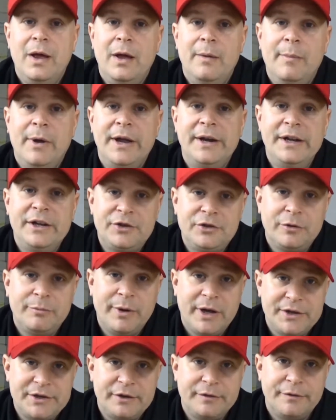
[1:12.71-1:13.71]
My initial
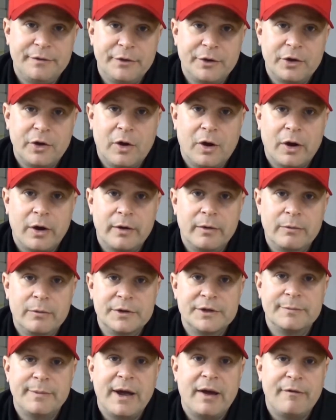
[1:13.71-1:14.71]
budget for the car
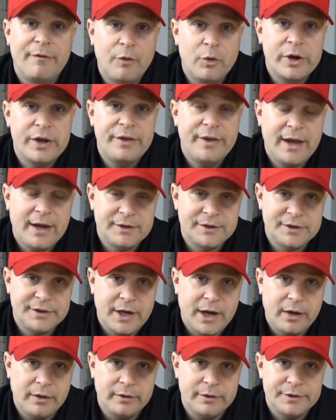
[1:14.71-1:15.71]
was about
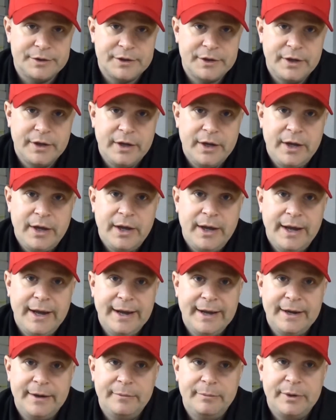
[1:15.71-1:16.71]
$40,000.
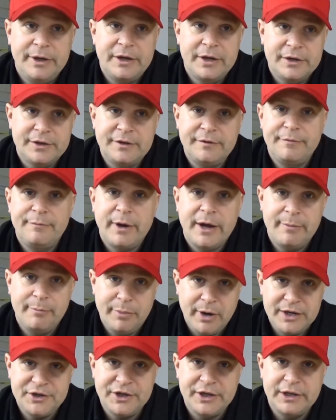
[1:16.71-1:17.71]
And because of my
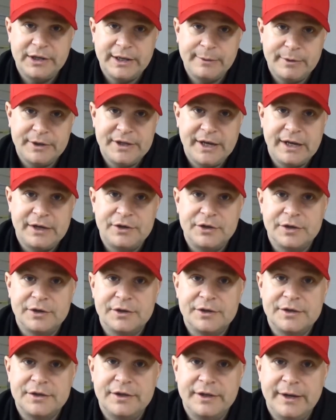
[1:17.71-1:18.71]
budget
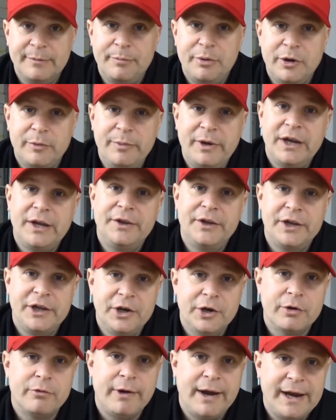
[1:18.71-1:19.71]
limitations, it put me in the
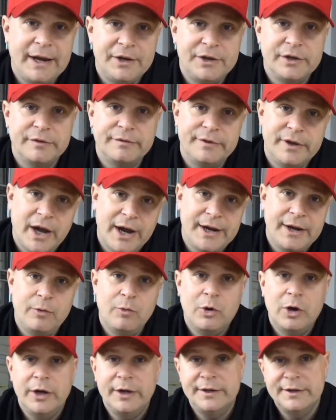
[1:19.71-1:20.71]
year range of
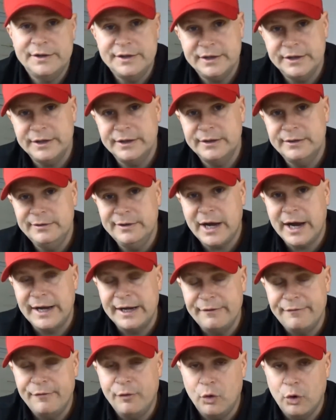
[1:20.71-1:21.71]
91 to
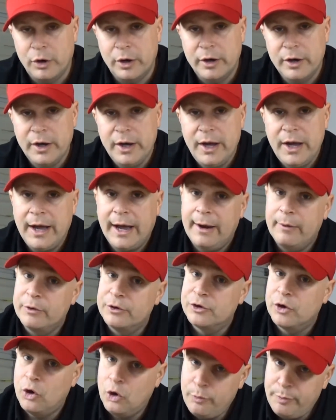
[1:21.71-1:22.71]
94. I
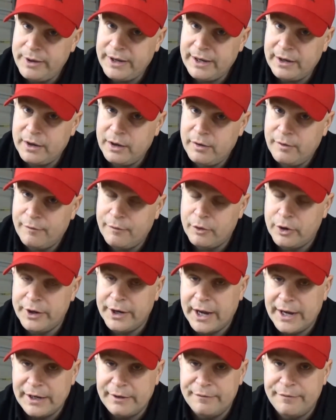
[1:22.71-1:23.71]
was hoping for a
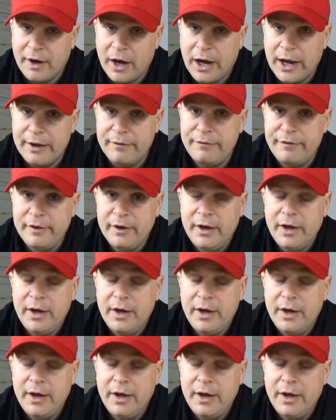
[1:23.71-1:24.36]
95